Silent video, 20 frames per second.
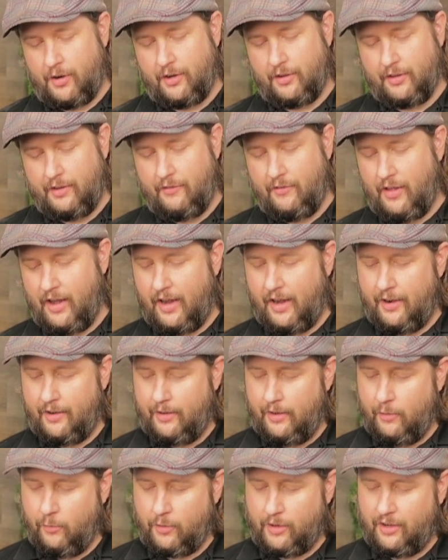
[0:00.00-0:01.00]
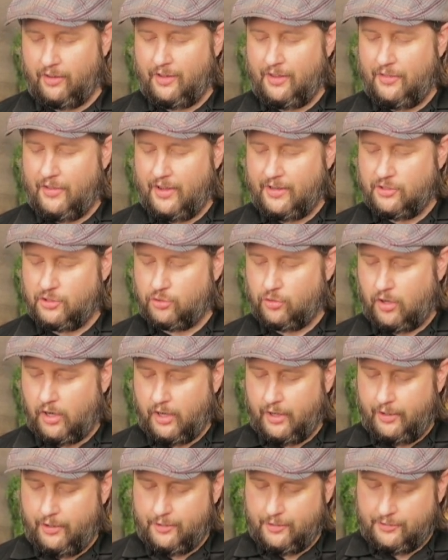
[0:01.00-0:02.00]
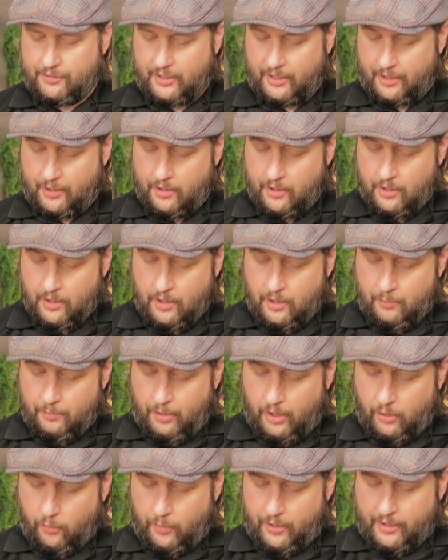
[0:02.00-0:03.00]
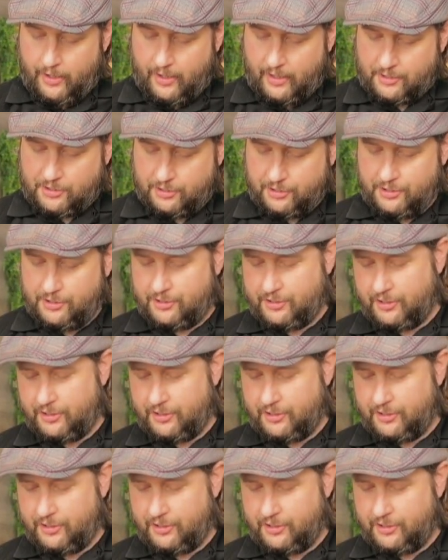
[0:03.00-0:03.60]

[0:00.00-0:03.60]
We're gonna leave that and we're gonna let that dry here in a second. But we can actually